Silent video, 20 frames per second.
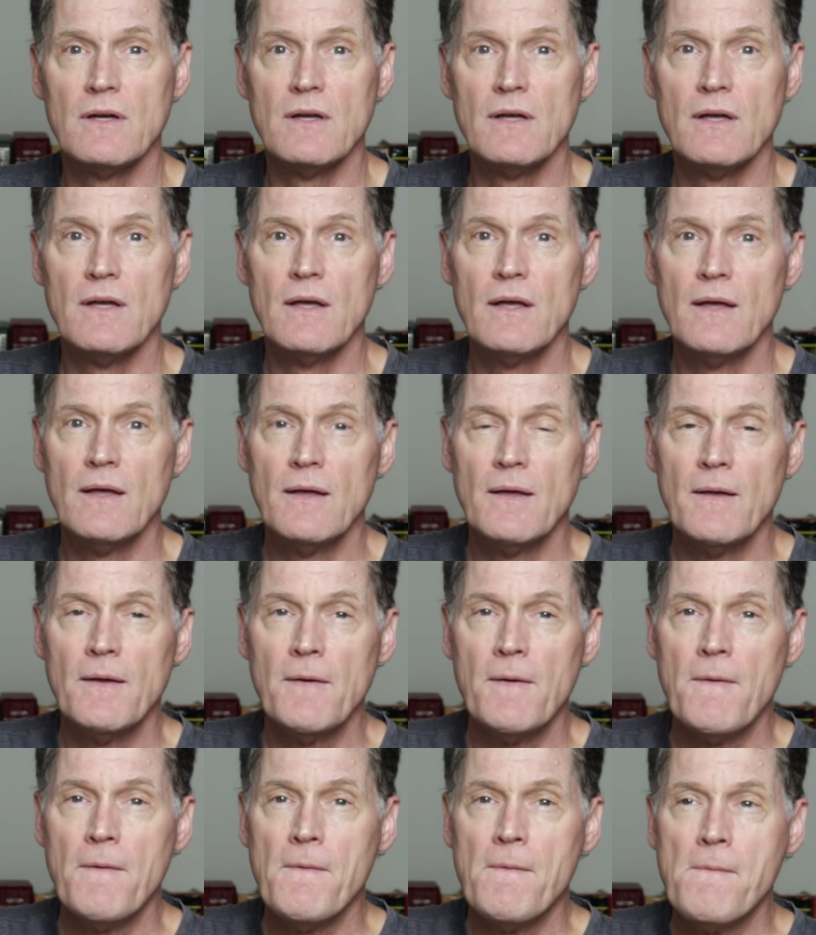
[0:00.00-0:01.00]

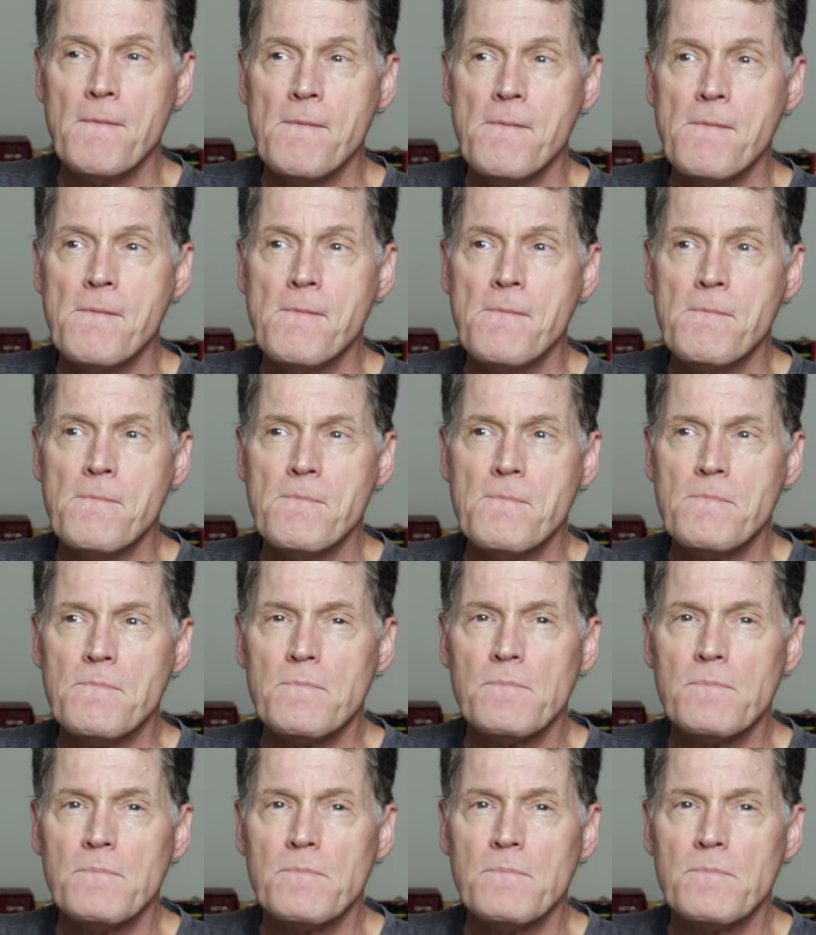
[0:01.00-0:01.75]
(silence)